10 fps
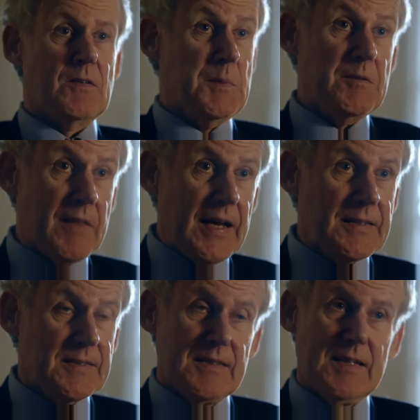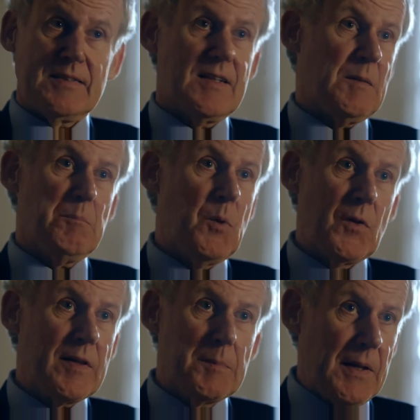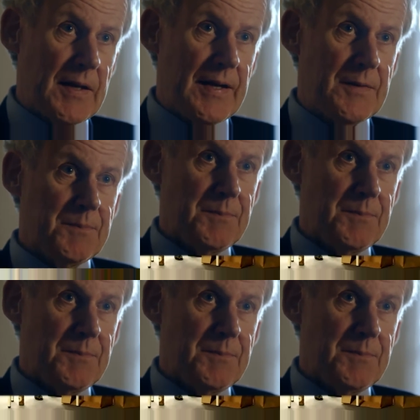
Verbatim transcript: Remove that and it's like pulling the plug out.